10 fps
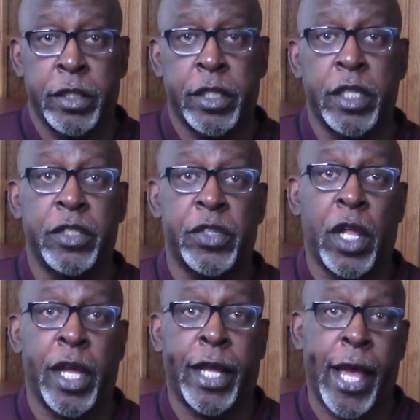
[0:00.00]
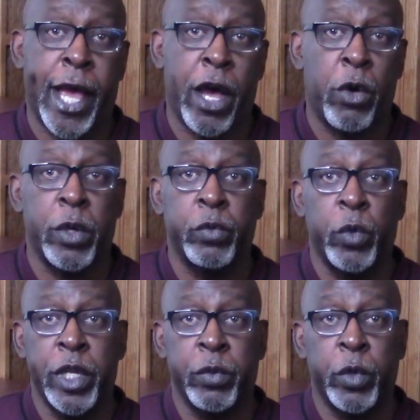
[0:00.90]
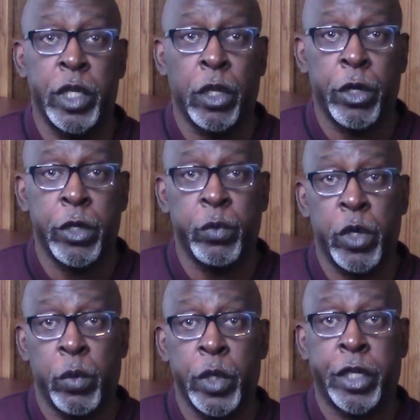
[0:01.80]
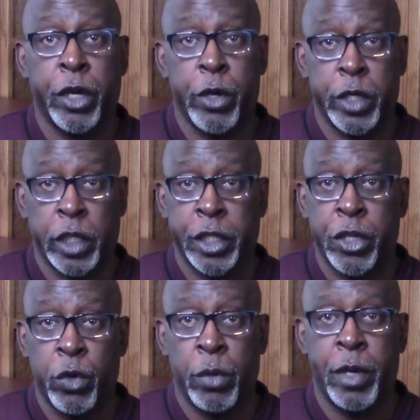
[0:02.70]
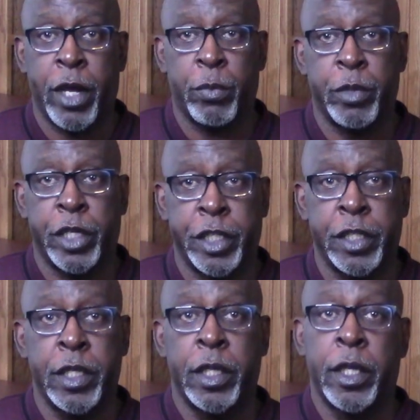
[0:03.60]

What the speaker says: Things like how and when we learn what we currently know about money,